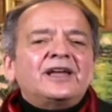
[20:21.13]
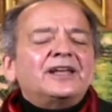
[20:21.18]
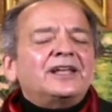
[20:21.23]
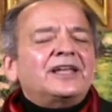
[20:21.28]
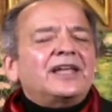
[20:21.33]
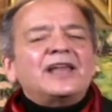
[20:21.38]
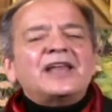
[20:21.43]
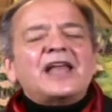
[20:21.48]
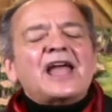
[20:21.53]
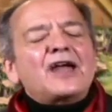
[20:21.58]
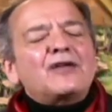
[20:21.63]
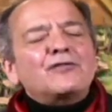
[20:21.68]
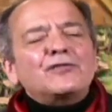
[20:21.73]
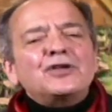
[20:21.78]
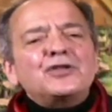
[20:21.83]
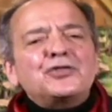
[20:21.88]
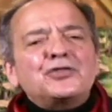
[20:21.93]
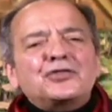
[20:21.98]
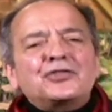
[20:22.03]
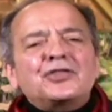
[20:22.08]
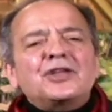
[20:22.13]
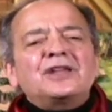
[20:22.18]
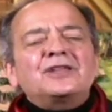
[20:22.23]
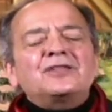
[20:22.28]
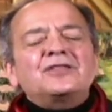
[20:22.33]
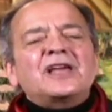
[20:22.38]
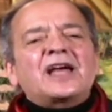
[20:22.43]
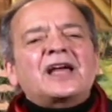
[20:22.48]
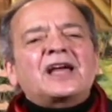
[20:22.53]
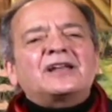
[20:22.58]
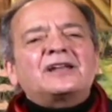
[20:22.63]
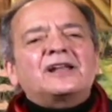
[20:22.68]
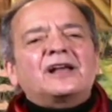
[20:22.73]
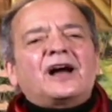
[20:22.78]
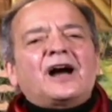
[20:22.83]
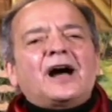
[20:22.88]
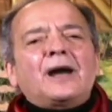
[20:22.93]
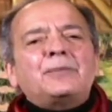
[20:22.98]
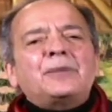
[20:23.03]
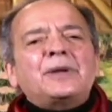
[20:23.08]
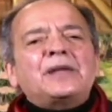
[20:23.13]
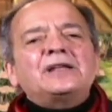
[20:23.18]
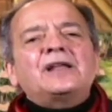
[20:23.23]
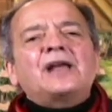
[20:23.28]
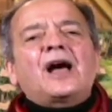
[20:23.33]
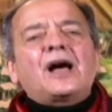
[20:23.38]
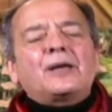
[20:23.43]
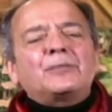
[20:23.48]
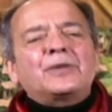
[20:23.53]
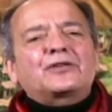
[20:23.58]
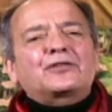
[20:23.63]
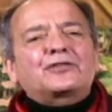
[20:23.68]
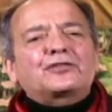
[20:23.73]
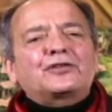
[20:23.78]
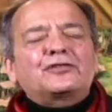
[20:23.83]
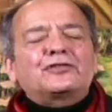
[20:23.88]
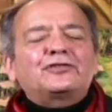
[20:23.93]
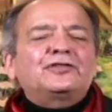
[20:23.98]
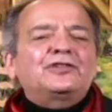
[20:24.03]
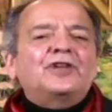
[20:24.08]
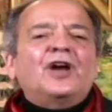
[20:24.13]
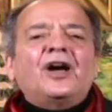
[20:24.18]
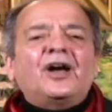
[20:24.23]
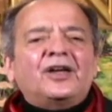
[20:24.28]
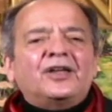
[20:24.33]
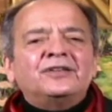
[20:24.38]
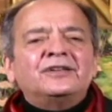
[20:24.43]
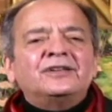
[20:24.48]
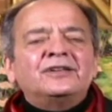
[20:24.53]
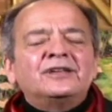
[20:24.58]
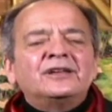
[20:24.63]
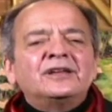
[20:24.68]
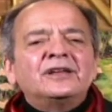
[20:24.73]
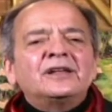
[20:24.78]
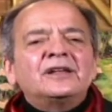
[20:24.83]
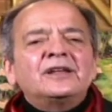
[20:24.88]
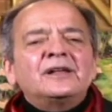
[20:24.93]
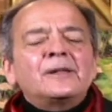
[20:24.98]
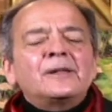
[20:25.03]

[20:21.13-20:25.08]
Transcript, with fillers: And again, everything that Abenomics has done